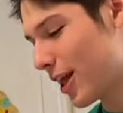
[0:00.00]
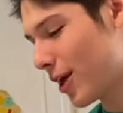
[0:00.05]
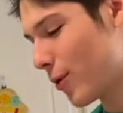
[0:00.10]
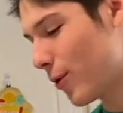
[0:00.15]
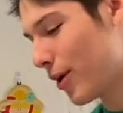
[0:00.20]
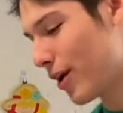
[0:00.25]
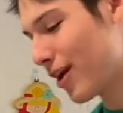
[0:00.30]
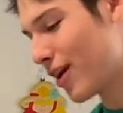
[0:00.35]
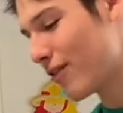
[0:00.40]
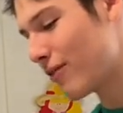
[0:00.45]
and
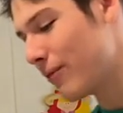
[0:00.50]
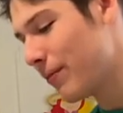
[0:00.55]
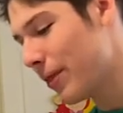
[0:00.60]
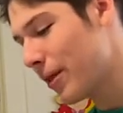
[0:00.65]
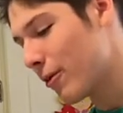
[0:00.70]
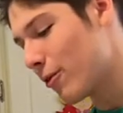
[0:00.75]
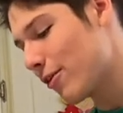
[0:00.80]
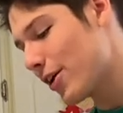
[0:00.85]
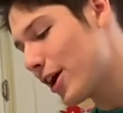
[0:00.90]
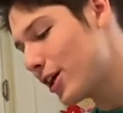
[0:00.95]
we have
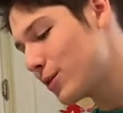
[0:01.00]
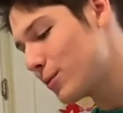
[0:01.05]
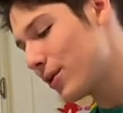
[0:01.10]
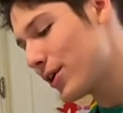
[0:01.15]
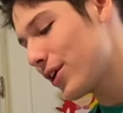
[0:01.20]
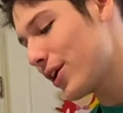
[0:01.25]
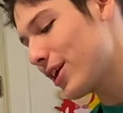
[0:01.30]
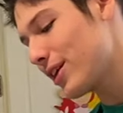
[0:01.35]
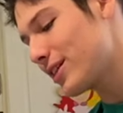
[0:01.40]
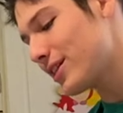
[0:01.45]

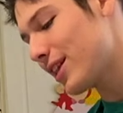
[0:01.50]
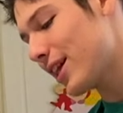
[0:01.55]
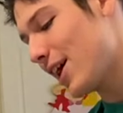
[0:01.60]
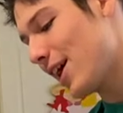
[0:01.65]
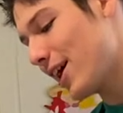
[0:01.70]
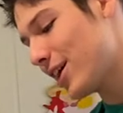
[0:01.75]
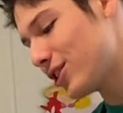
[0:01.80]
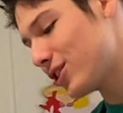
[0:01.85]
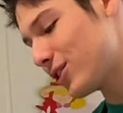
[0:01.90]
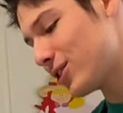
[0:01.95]
raspberry
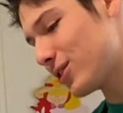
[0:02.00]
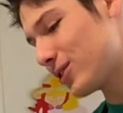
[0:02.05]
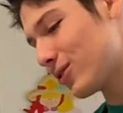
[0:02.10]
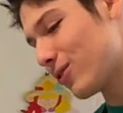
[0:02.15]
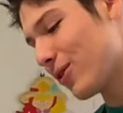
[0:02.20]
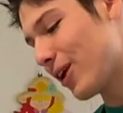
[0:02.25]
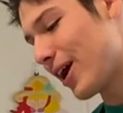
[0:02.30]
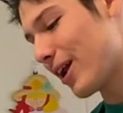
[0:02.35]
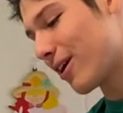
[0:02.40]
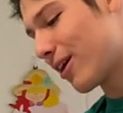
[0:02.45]
slash
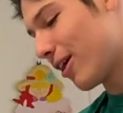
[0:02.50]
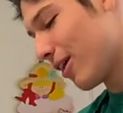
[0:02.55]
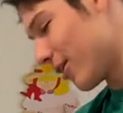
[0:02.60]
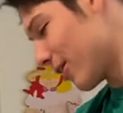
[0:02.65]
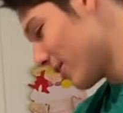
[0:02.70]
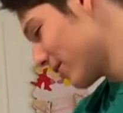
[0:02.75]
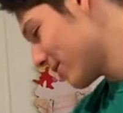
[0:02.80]
red color.